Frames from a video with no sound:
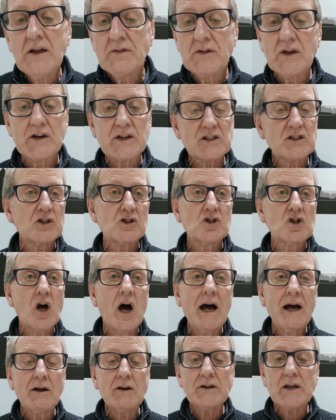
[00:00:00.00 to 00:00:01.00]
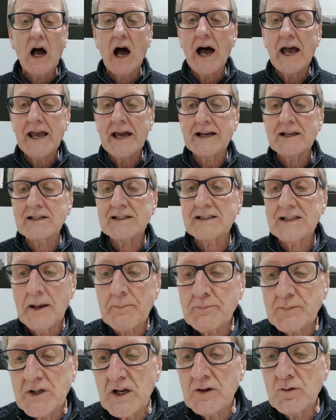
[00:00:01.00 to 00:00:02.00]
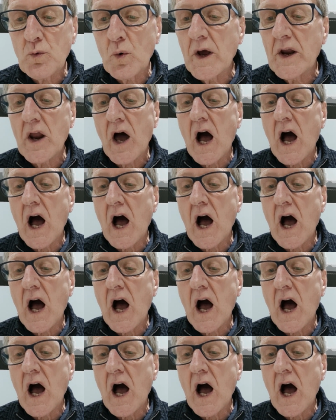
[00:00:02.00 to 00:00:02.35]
that as a child I accepted when